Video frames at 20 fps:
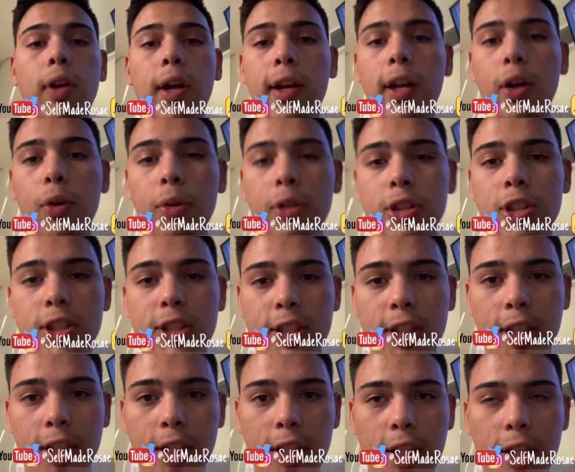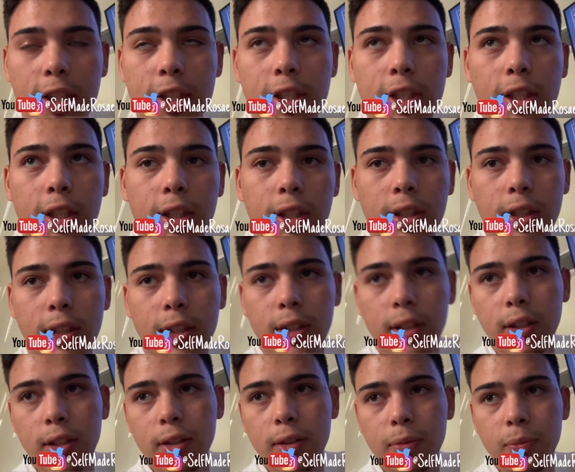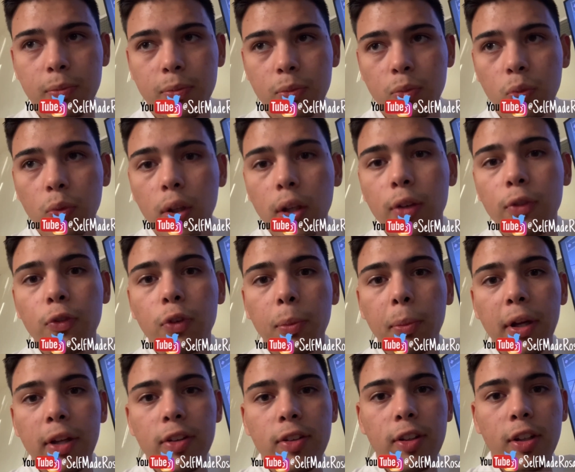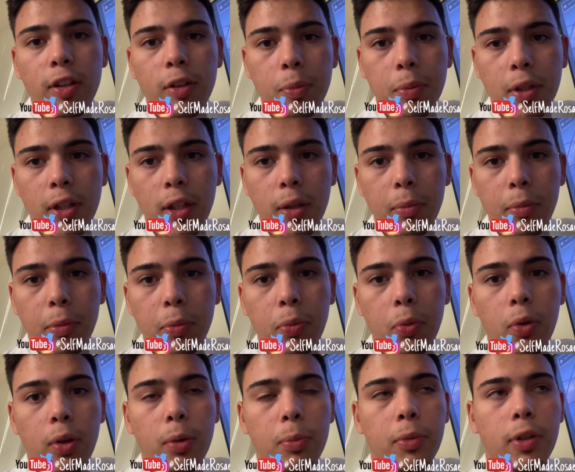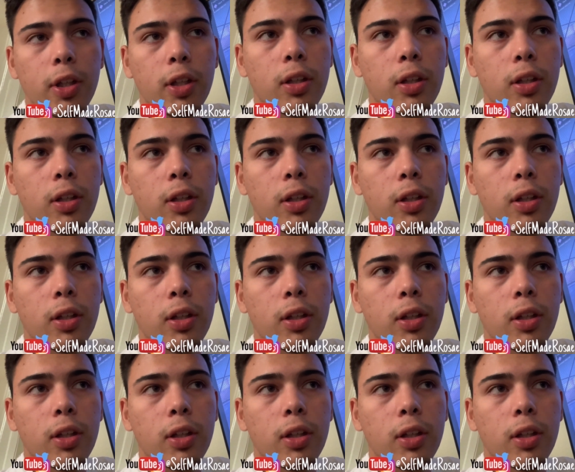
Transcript: now we're just kicking shit. Waiting for my 6 p.m. appointment.